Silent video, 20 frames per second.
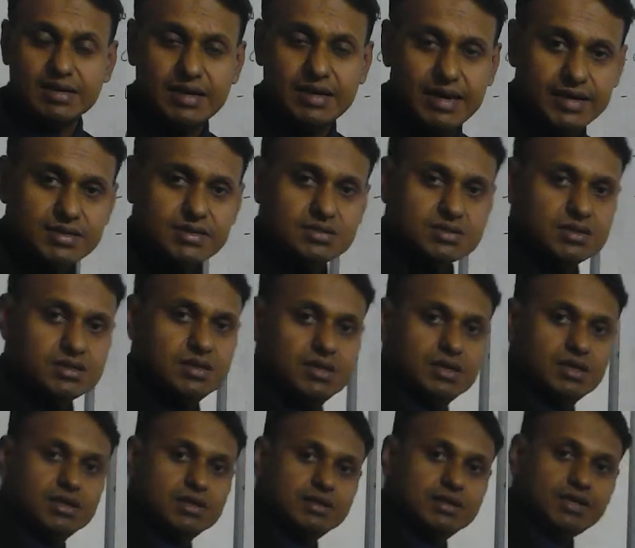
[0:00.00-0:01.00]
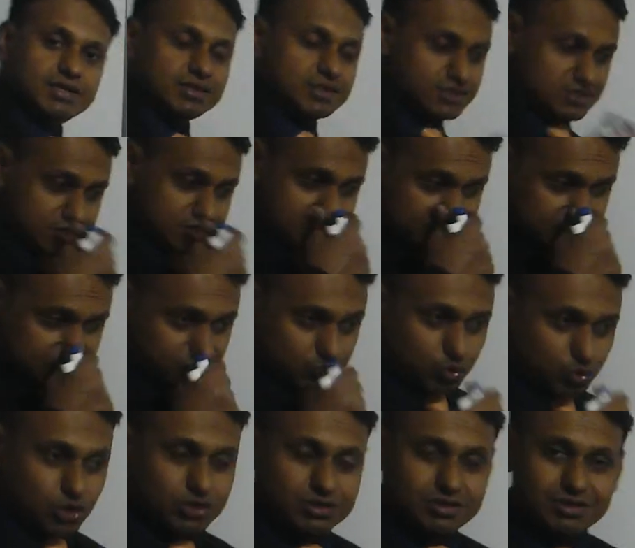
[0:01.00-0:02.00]
guys, that this is
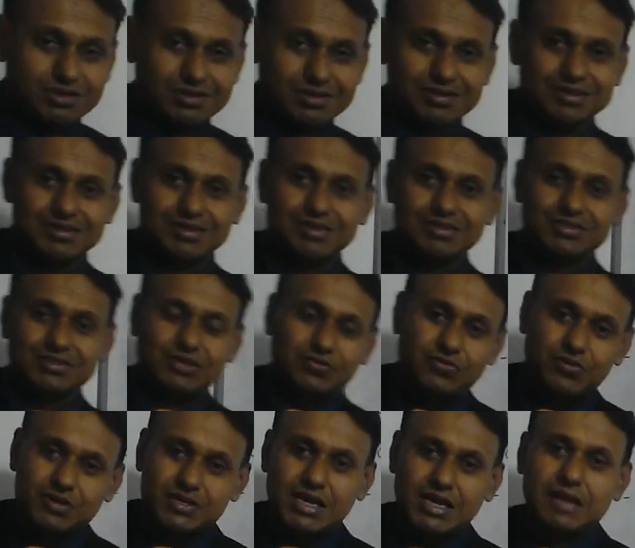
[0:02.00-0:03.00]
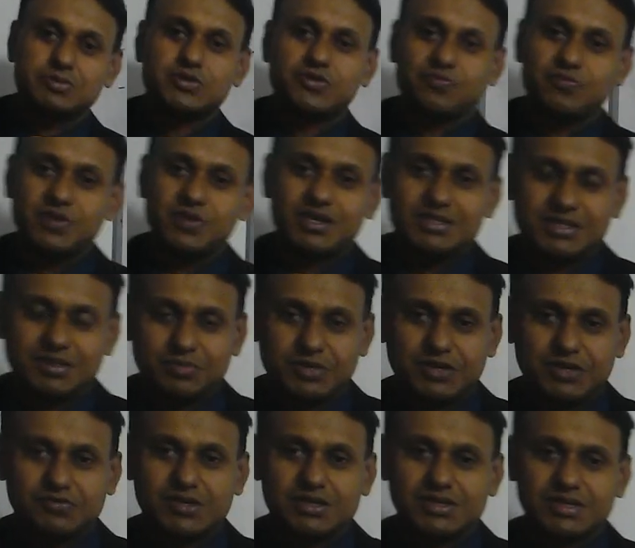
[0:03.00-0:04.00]
what different types of medium that
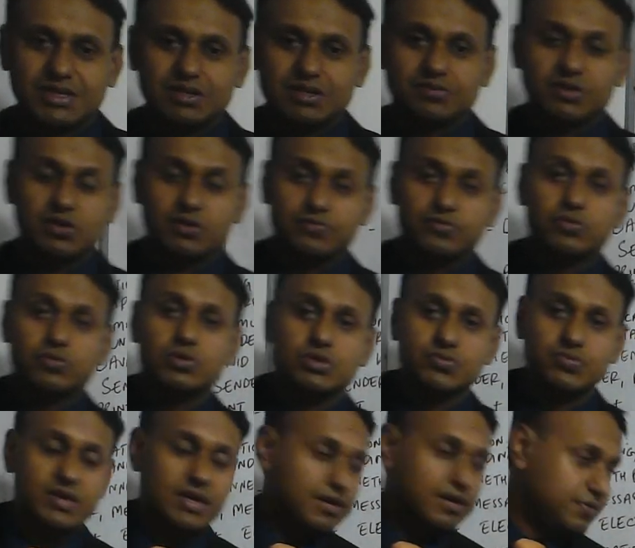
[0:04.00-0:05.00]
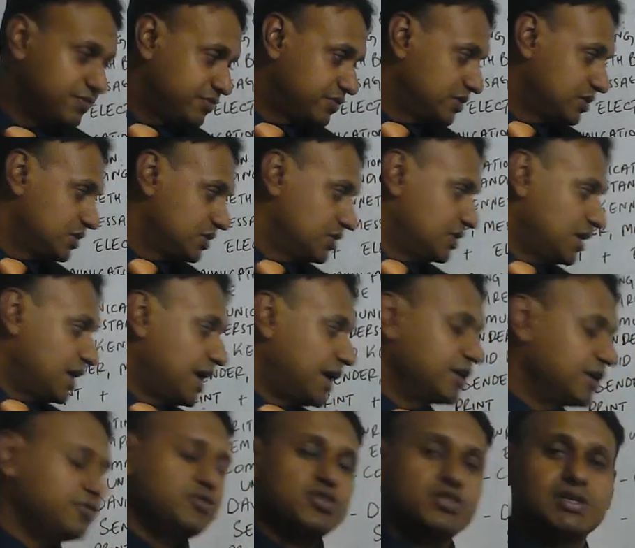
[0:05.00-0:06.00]
we are dealing with. Of course, we have
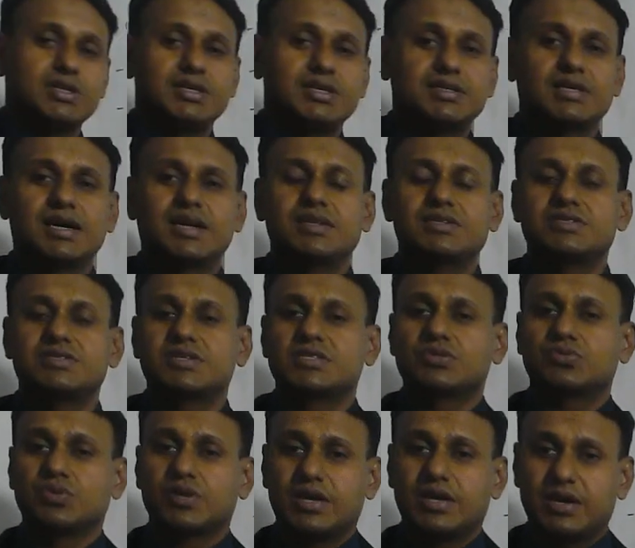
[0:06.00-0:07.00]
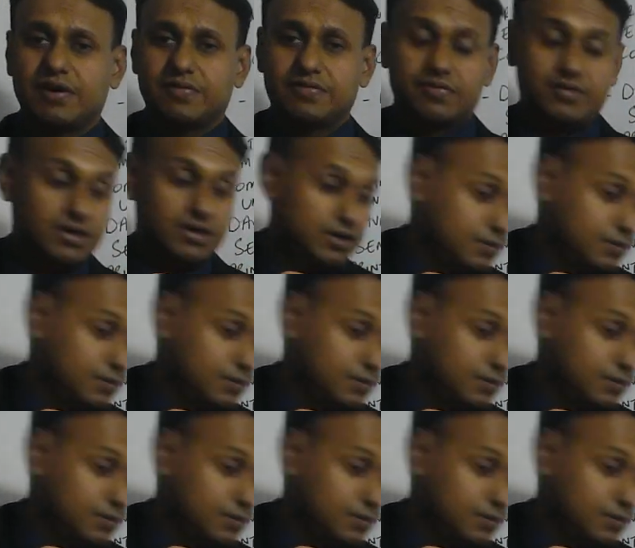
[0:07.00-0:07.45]
artificial intelligence, we have